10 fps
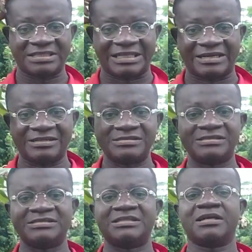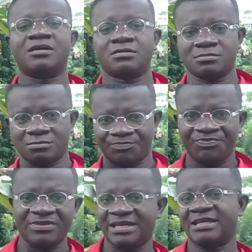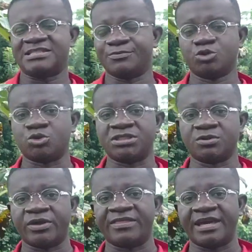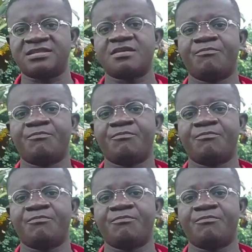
it is able to deal with it.